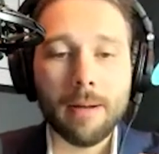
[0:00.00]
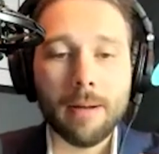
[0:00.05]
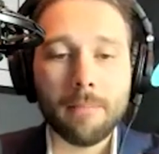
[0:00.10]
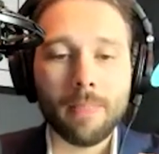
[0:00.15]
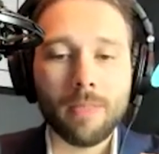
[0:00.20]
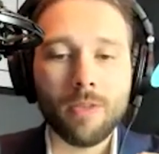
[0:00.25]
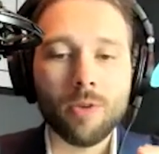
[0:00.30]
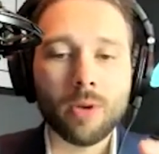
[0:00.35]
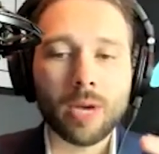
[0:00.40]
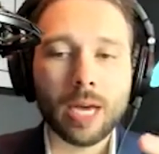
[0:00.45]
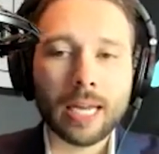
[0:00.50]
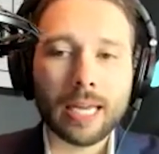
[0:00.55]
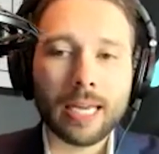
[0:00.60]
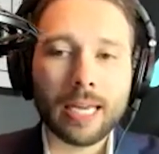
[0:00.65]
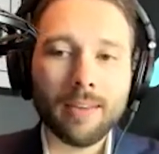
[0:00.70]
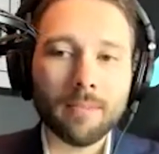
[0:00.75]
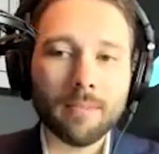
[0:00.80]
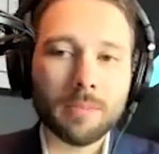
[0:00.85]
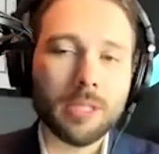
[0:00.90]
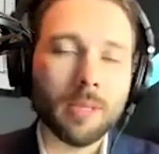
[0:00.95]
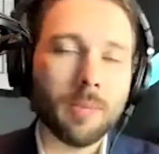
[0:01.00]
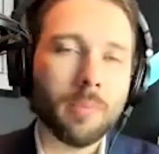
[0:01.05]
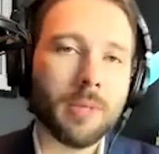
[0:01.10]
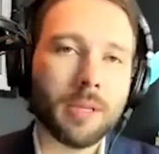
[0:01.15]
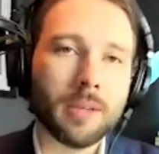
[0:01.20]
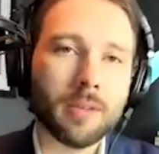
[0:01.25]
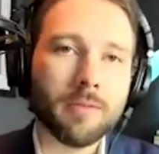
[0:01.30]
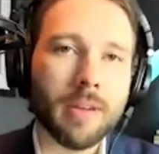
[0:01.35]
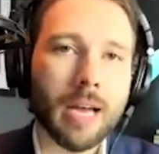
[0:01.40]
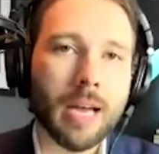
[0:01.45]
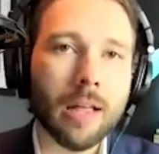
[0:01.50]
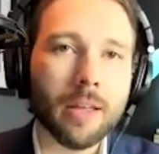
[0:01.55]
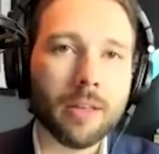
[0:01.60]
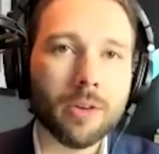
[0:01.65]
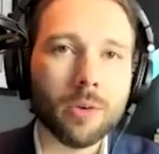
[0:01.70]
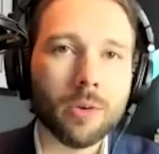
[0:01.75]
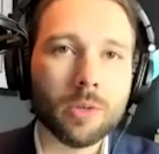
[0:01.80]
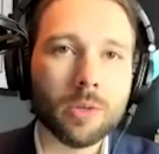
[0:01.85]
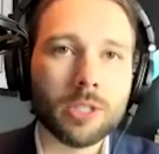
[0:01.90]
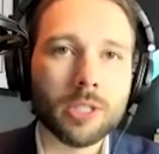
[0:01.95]
you got to give them something of
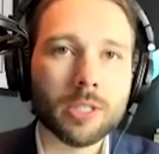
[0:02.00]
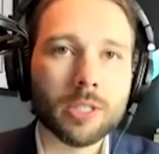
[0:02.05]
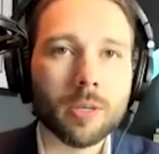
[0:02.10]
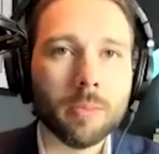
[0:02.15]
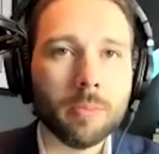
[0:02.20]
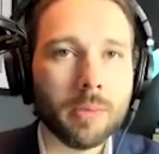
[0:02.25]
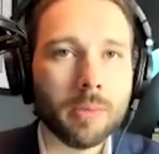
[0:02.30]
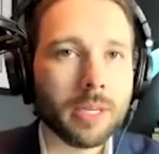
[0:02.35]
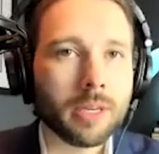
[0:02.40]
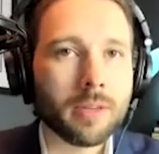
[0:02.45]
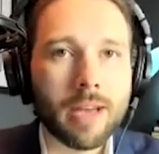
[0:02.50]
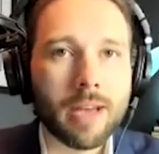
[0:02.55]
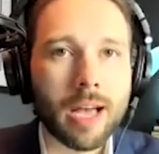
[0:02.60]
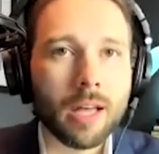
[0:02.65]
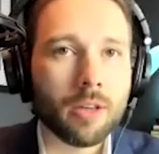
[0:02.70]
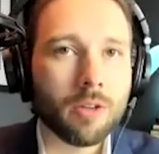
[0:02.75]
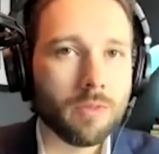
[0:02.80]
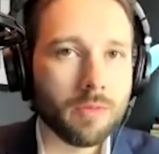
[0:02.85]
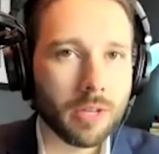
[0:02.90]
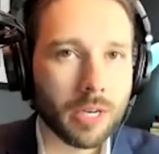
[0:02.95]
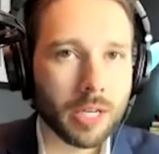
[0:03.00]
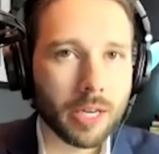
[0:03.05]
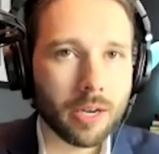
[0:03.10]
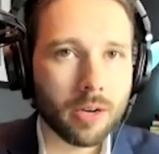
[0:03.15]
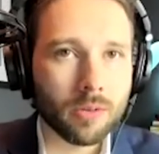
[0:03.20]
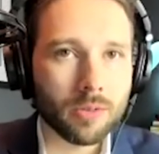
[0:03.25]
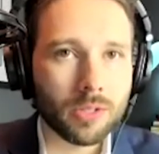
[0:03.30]
value, which ends up being a value video.